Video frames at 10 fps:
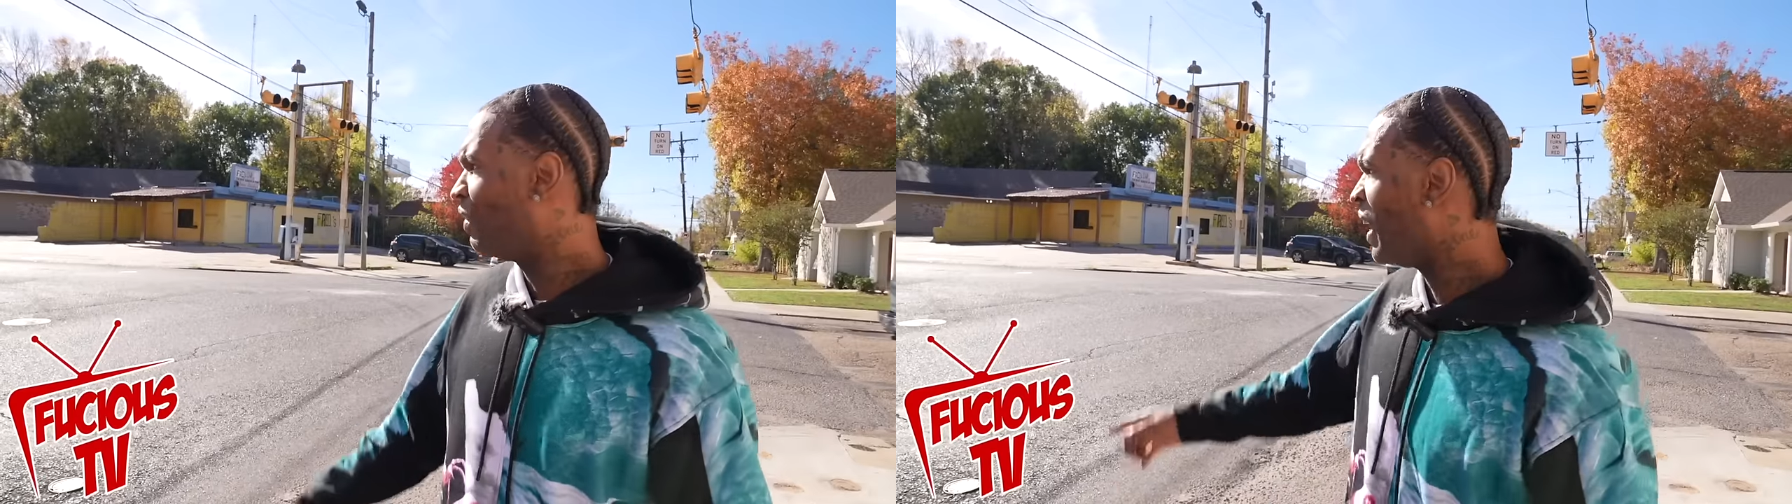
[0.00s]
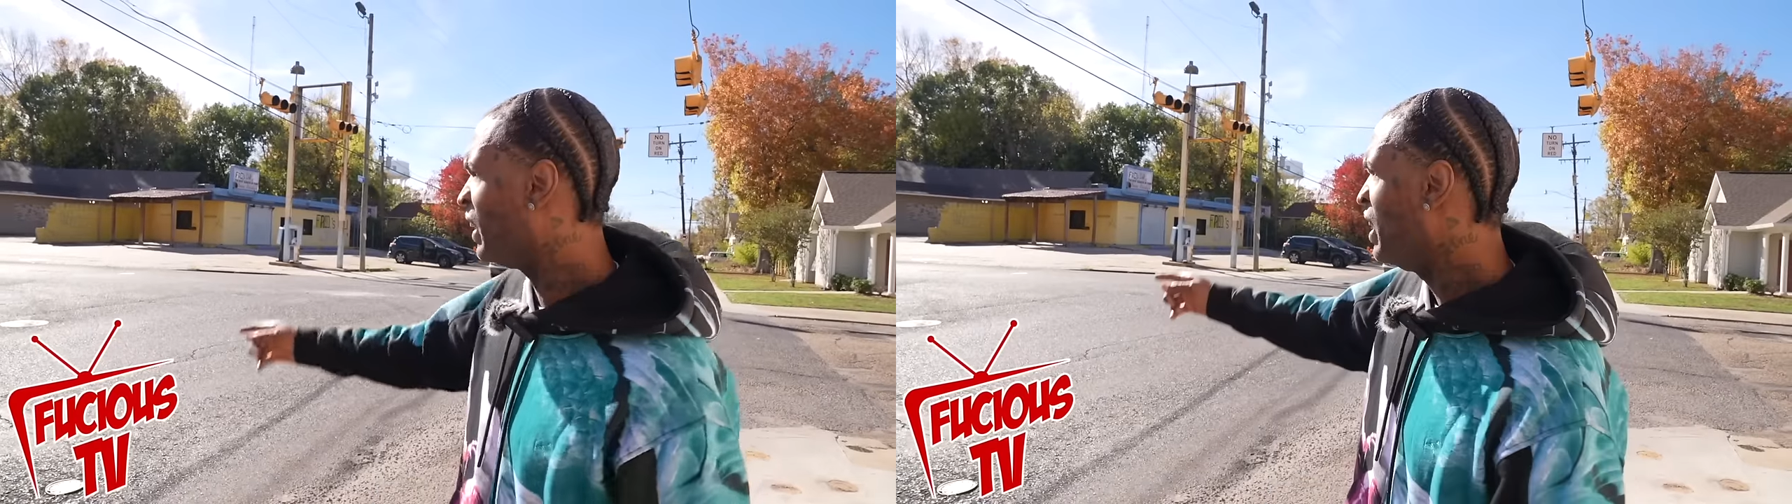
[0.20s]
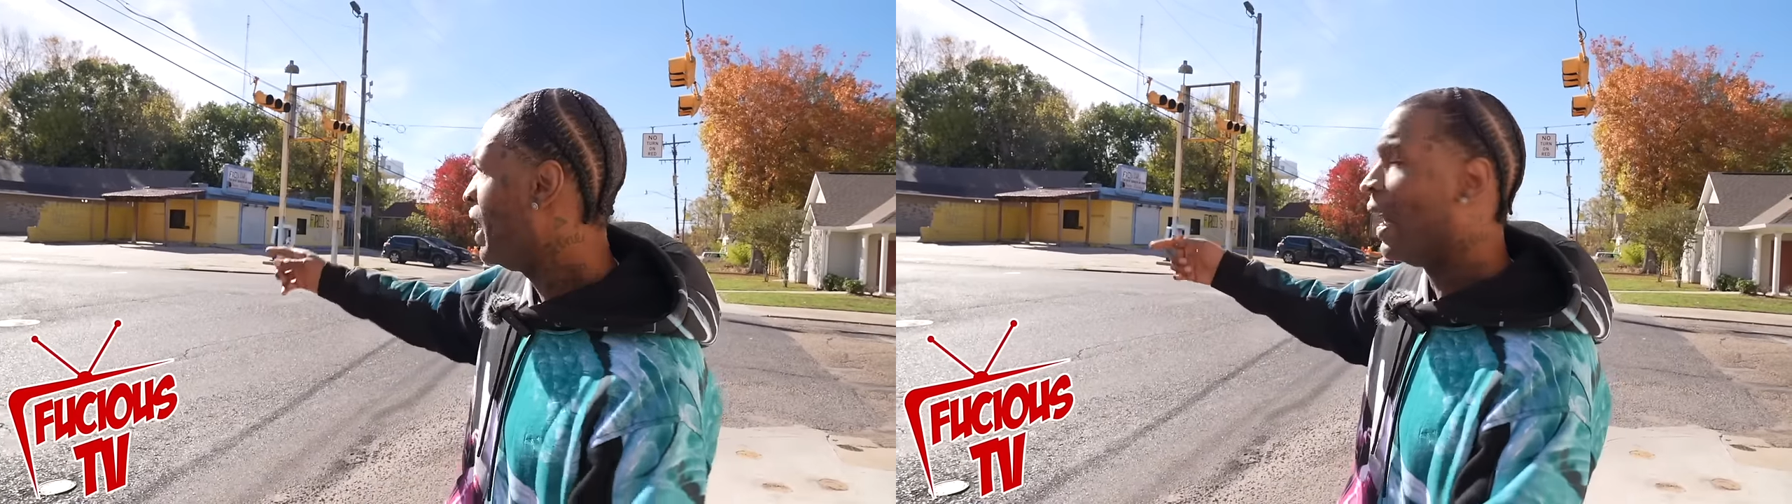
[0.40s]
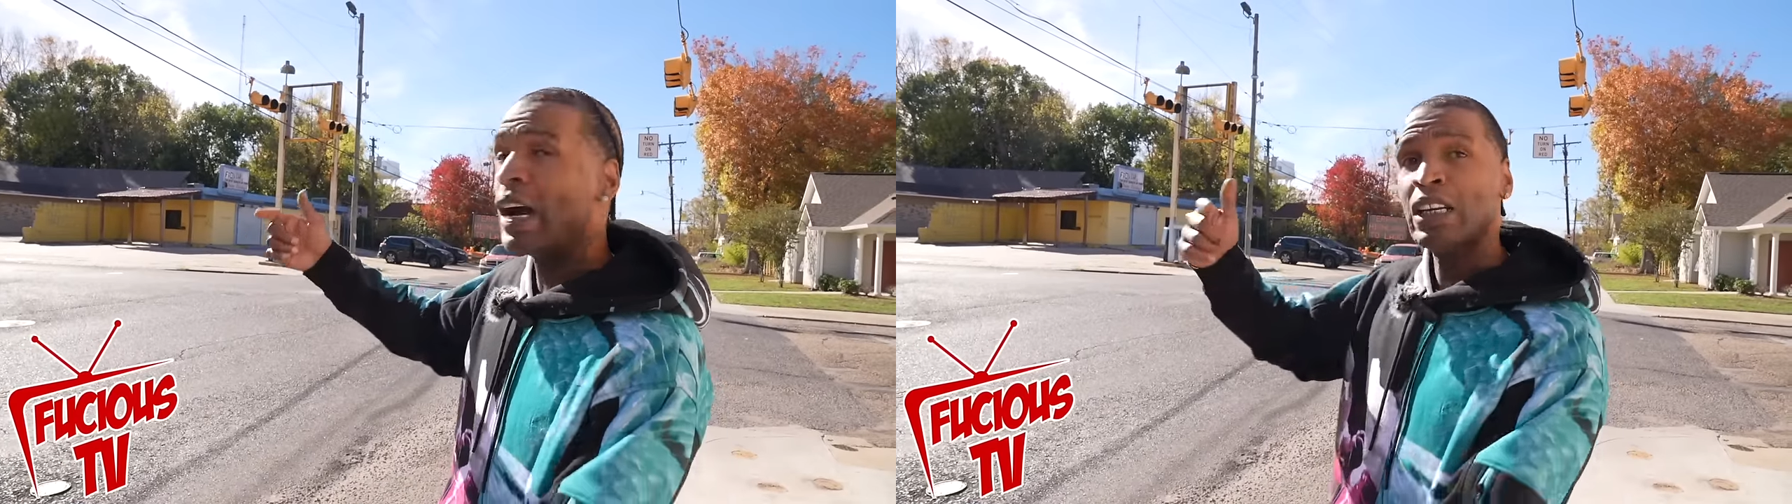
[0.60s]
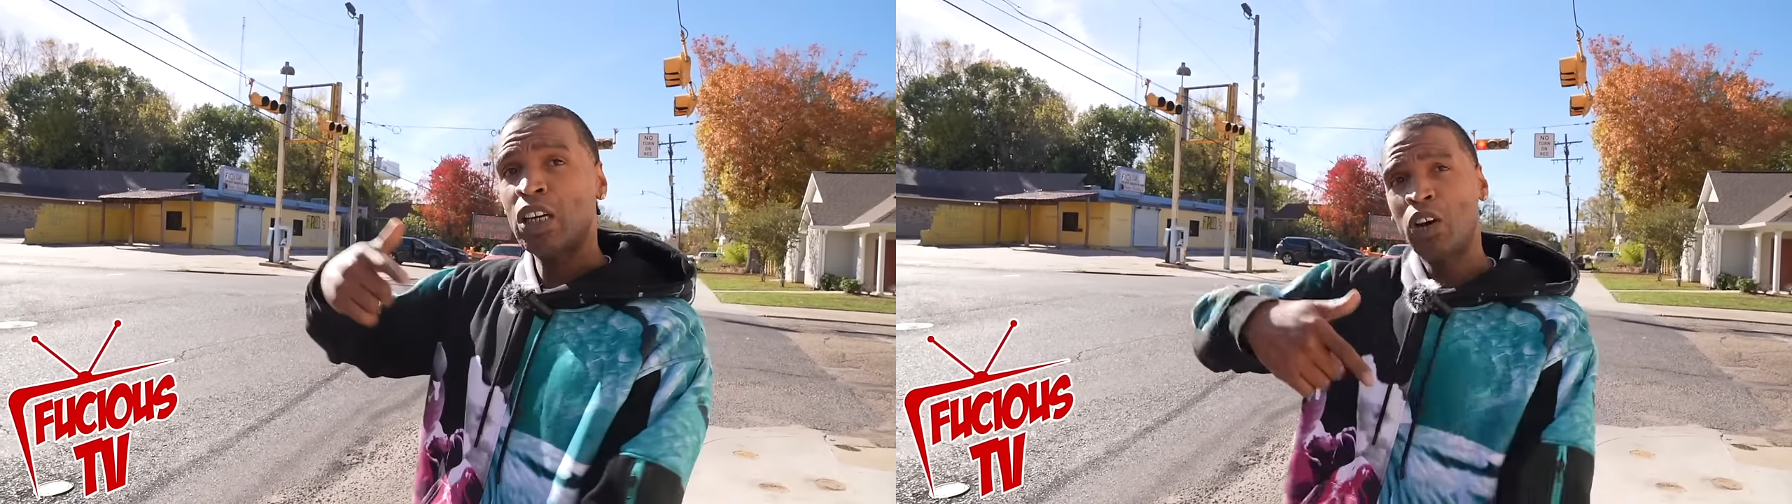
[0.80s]
I
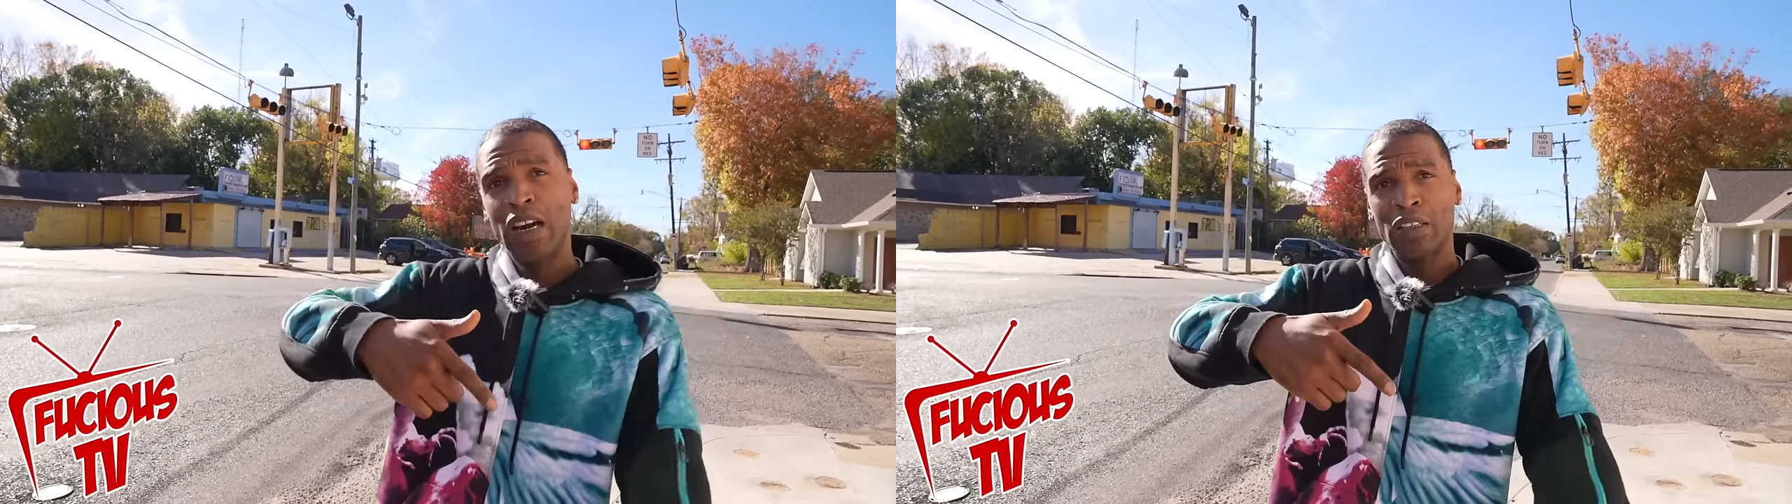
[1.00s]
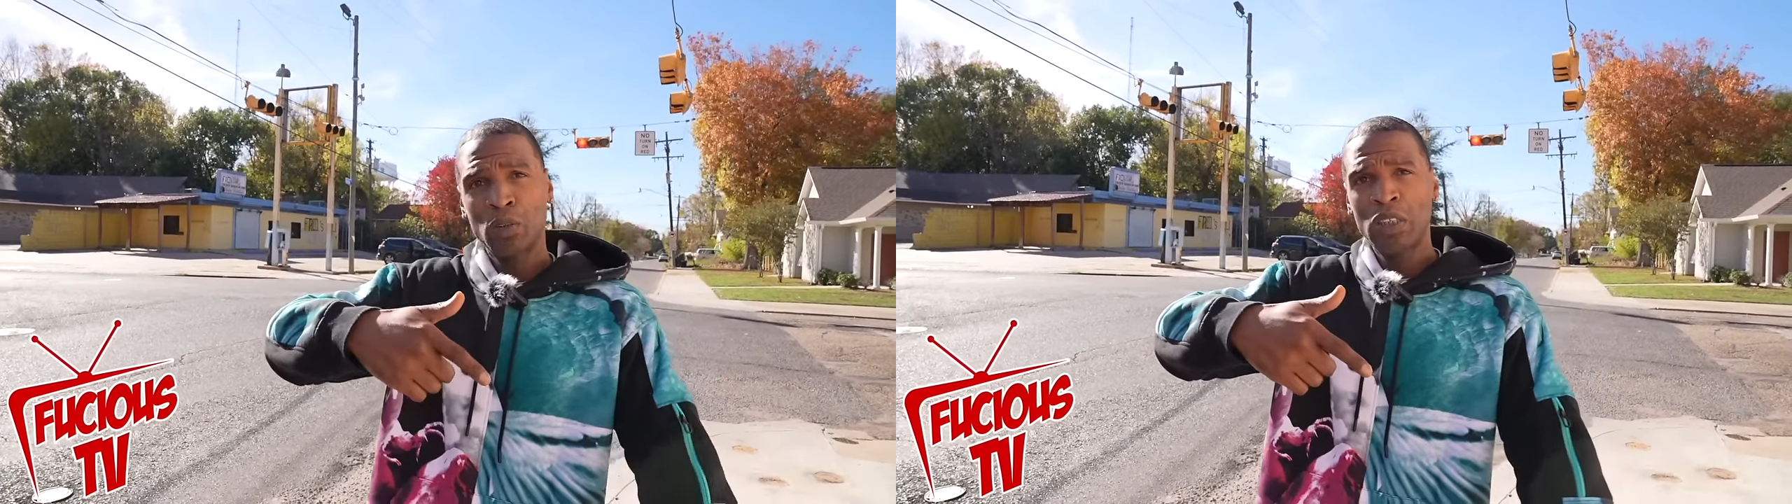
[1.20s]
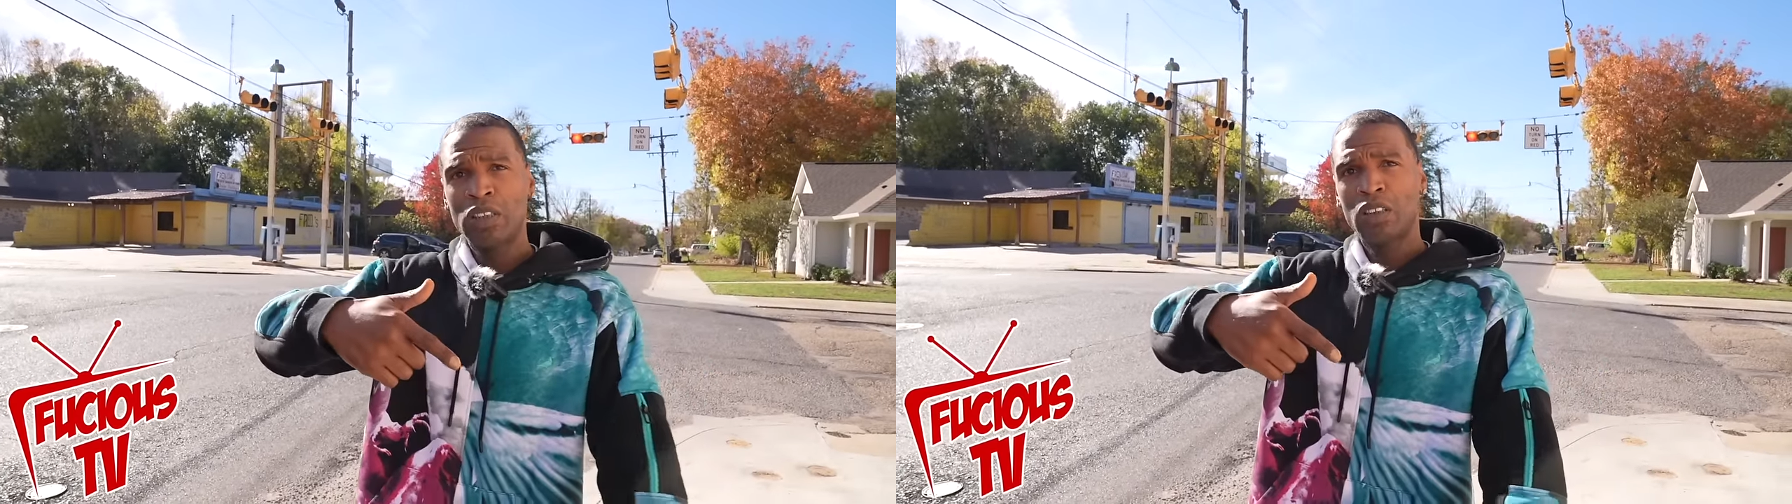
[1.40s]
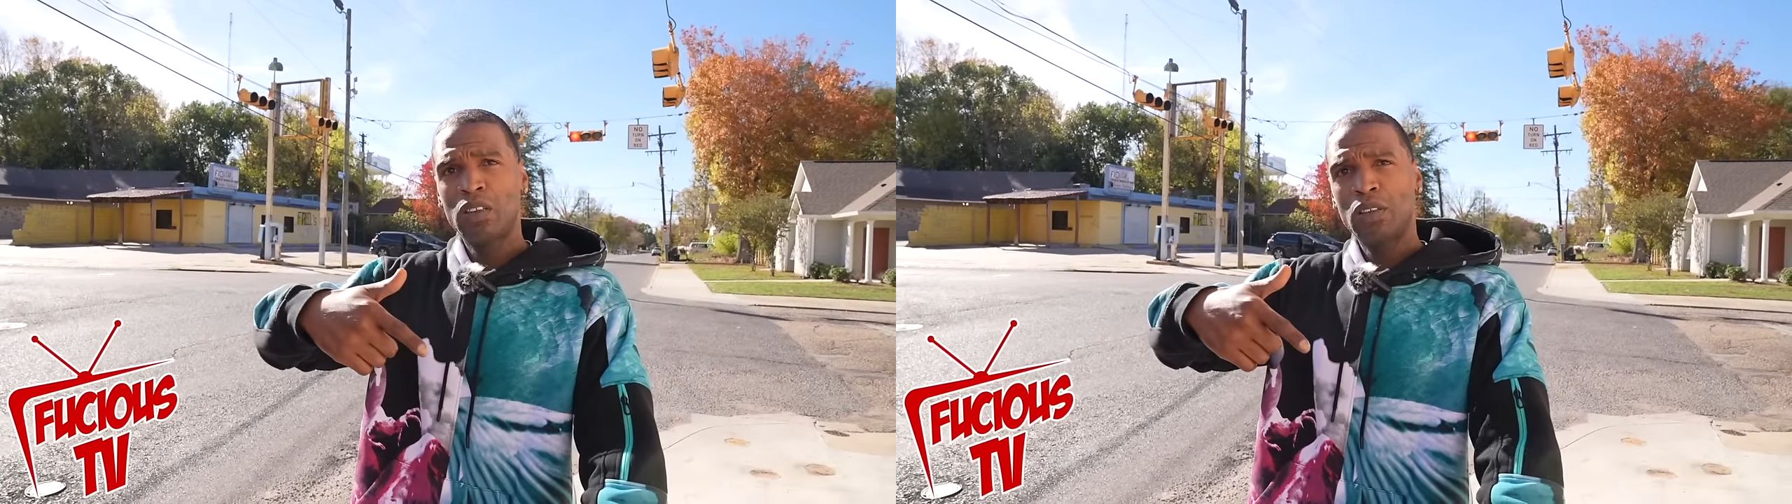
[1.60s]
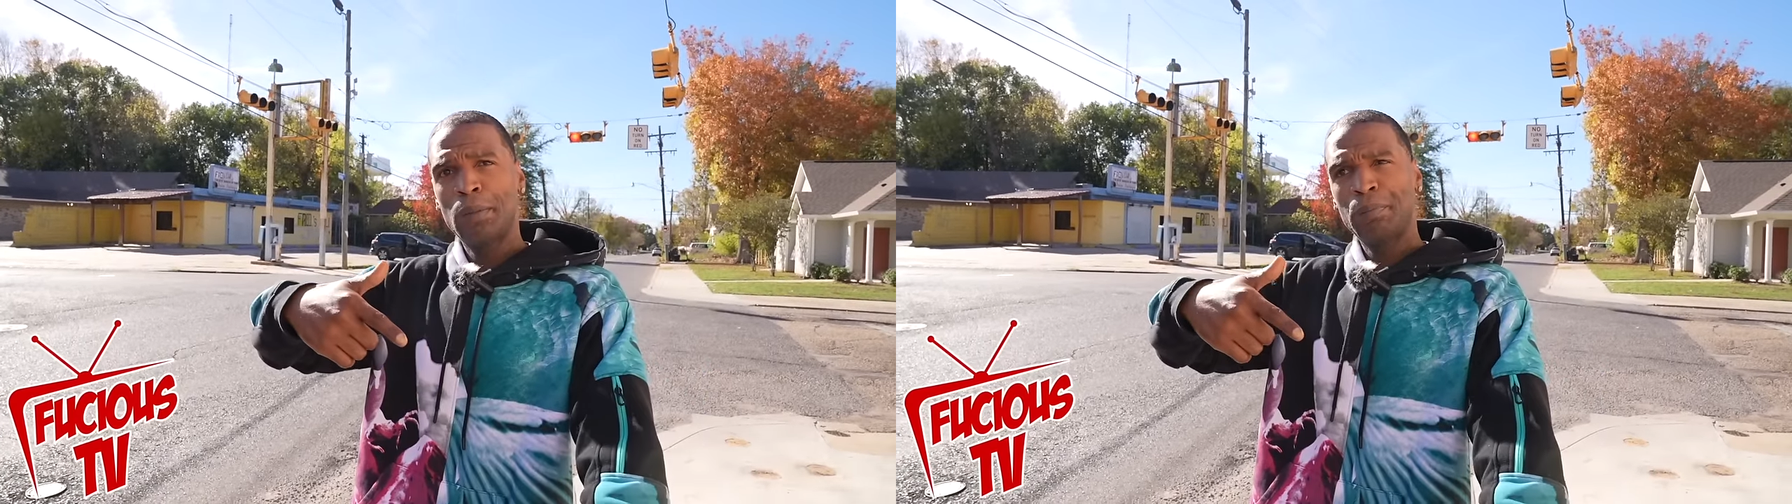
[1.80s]
like I told you I do this
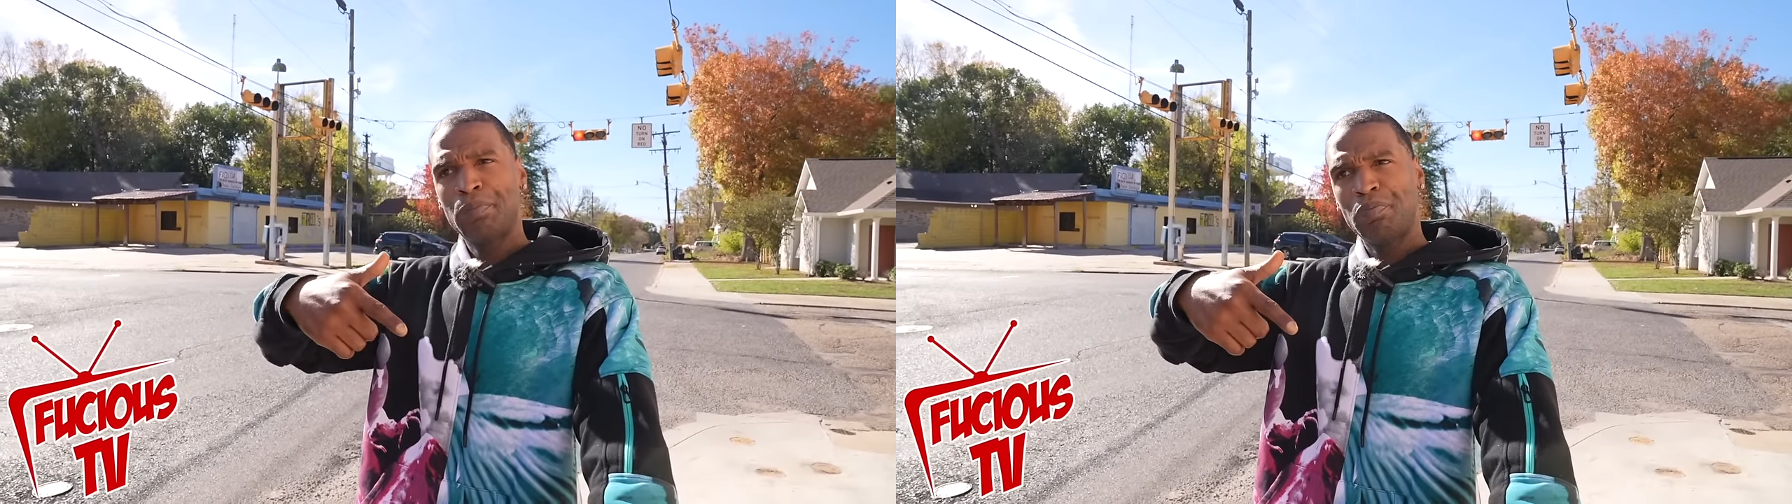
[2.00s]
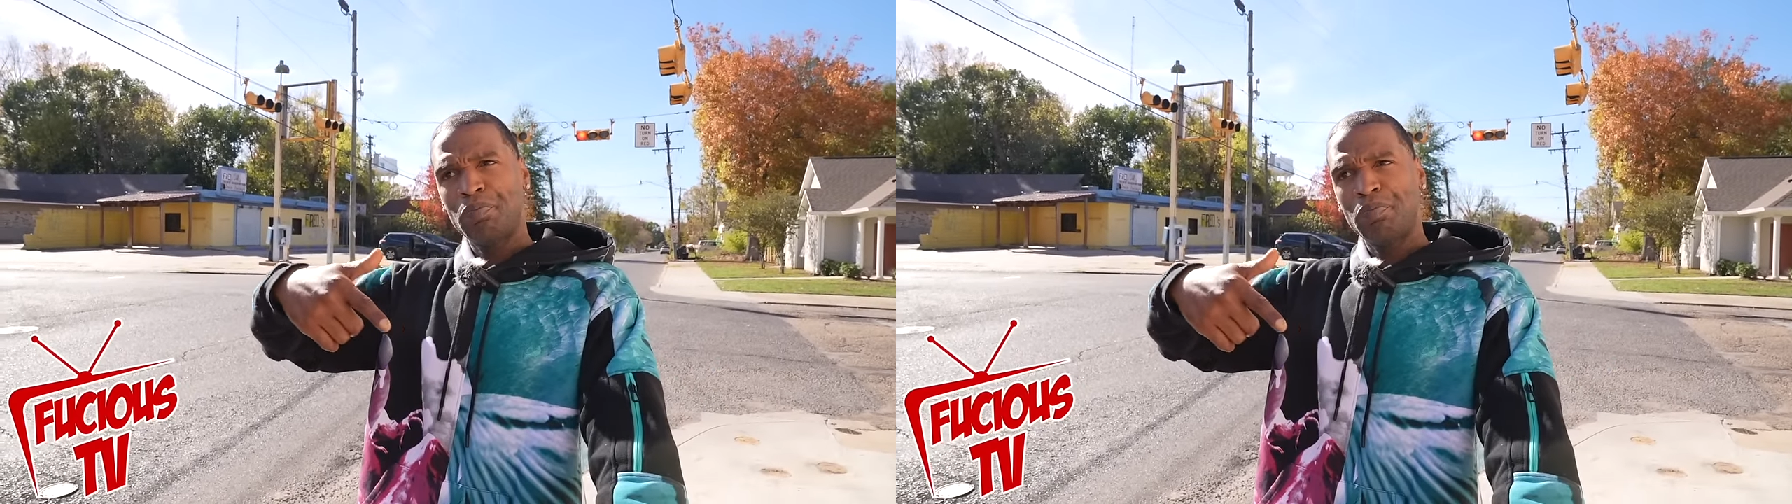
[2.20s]
um